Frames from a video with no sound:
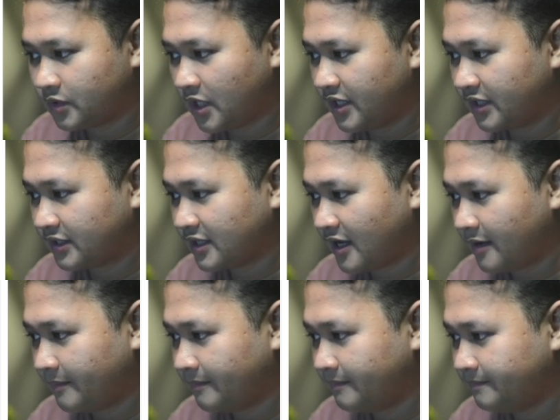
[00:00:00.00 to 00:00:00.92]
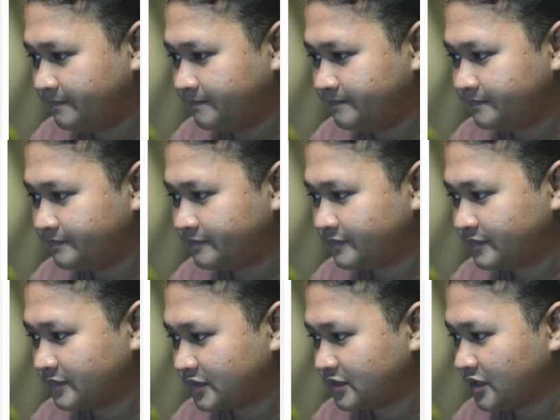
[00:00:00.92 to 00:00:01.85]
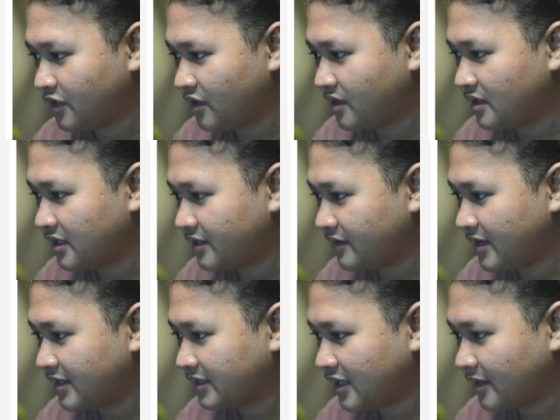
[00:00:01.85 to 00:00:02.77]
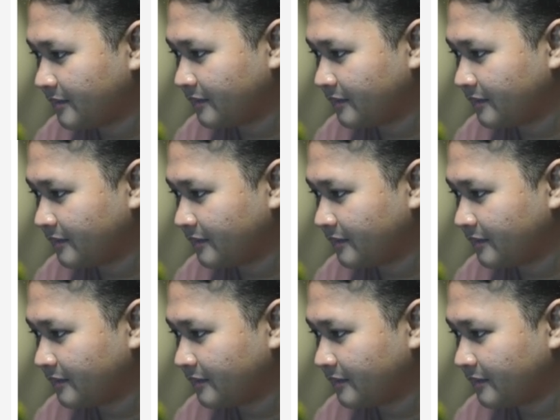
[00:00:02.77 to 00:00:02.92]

time, currently running time.